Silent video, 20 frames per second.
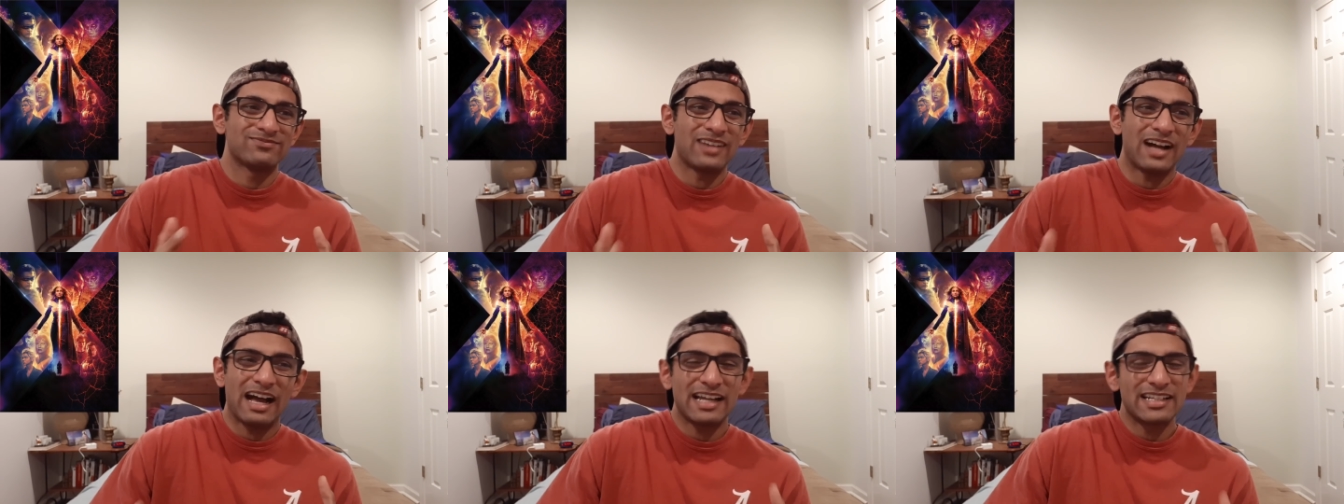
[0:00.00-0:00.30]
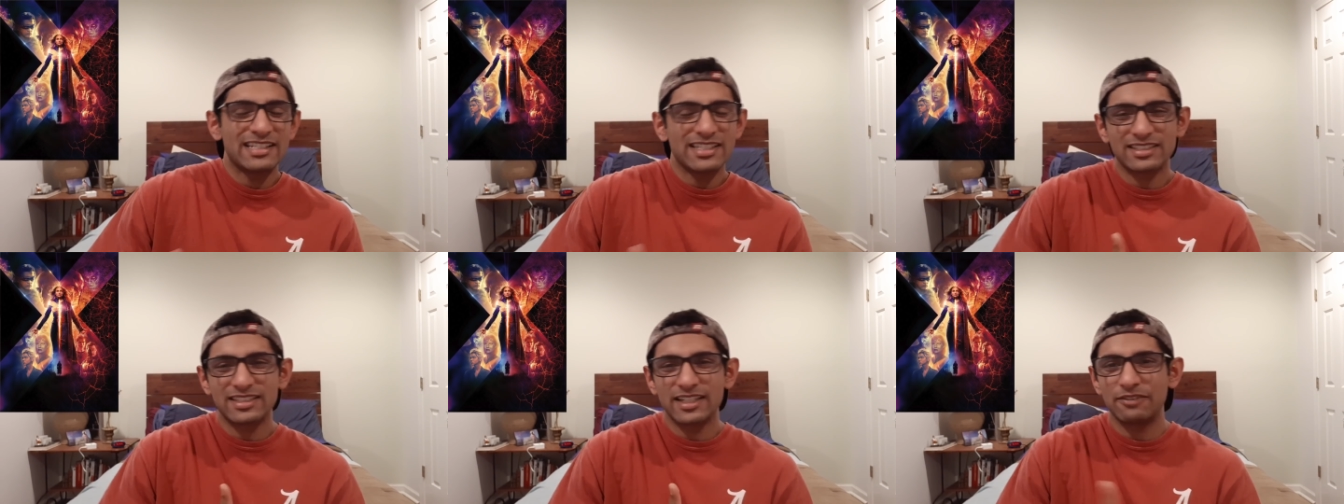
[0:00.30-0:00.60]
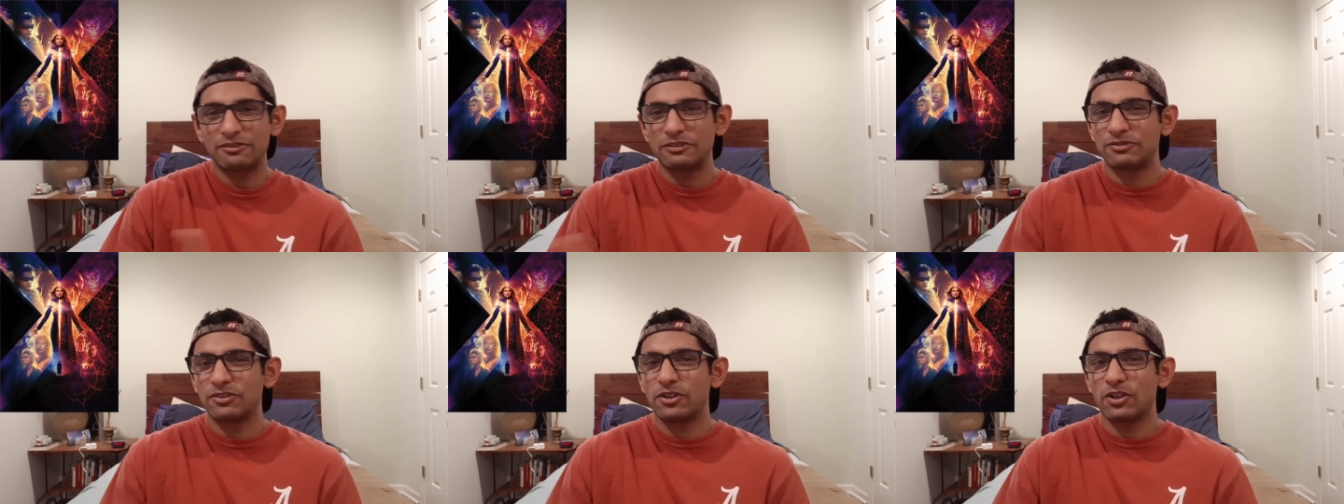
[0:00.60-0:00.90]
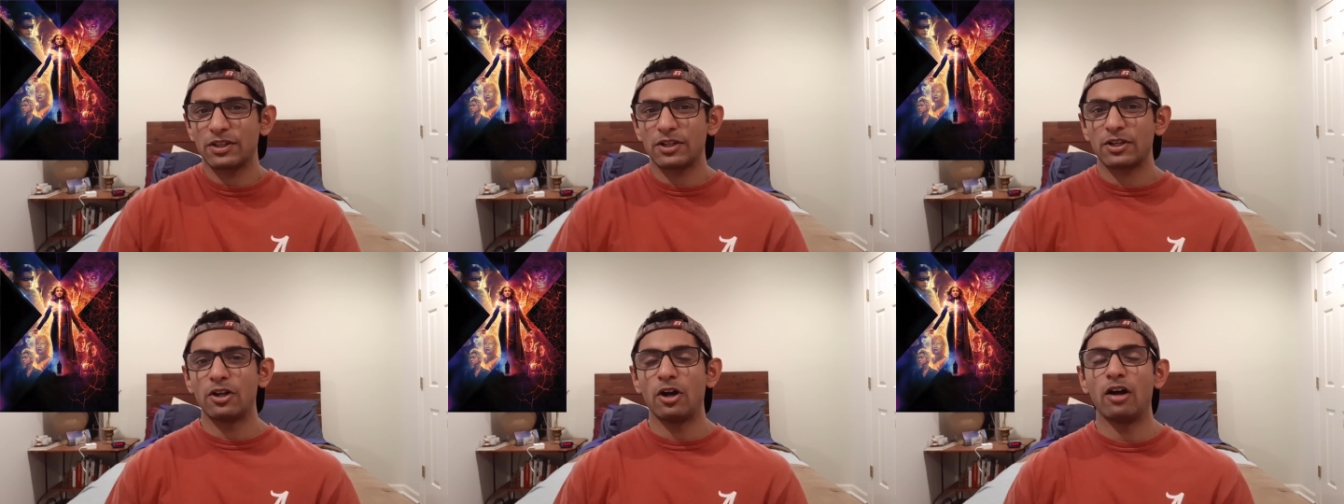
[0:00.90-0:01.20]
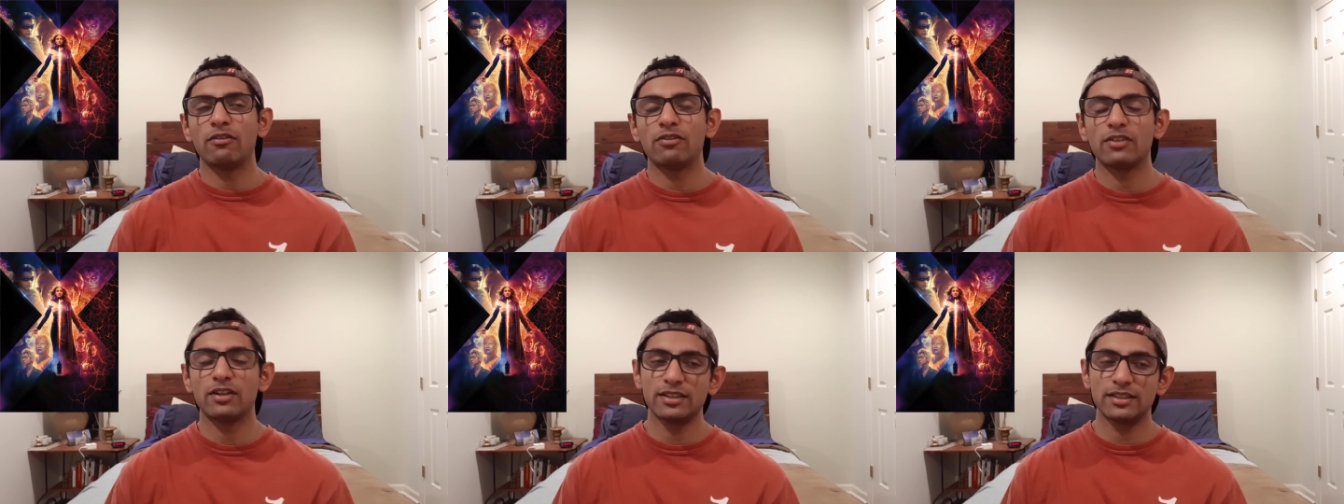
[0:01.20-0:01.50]
I just never felt that
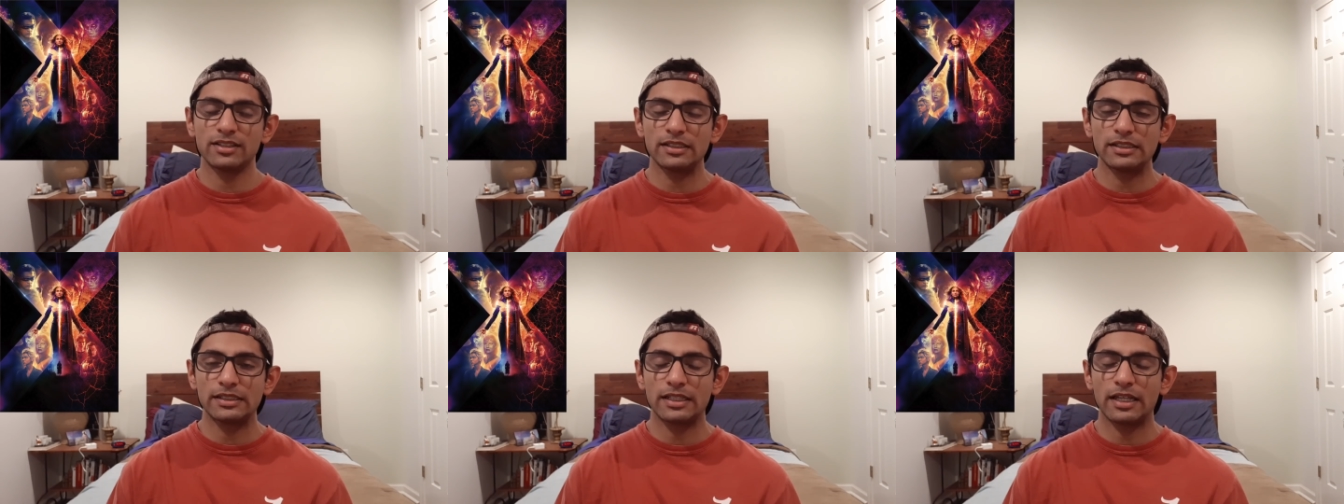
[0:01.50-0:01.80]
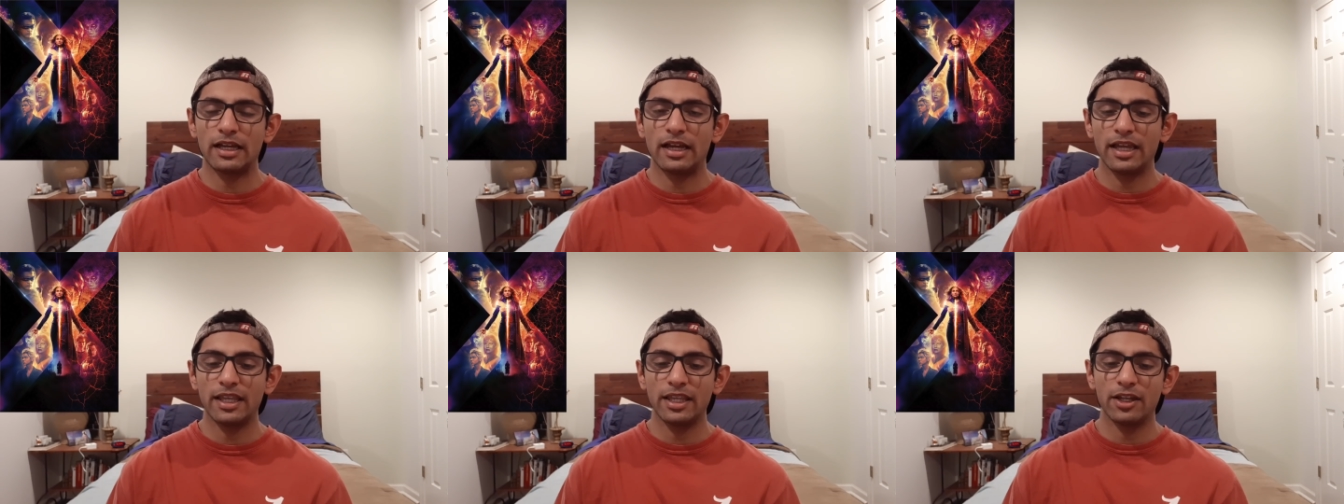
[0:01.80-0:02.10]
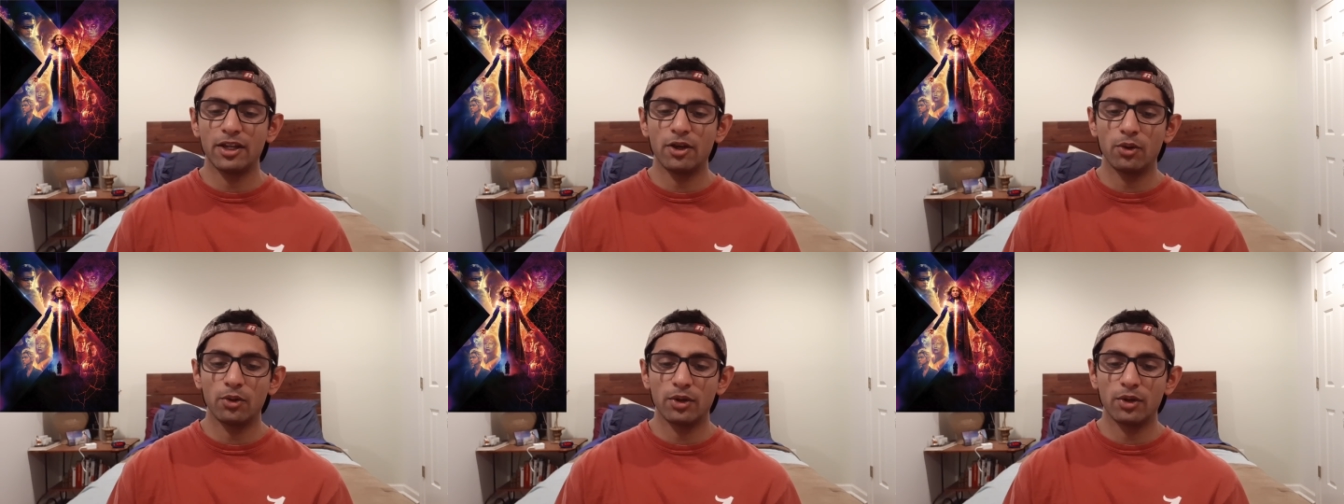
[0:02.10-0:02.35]
confidence in this guy, you know,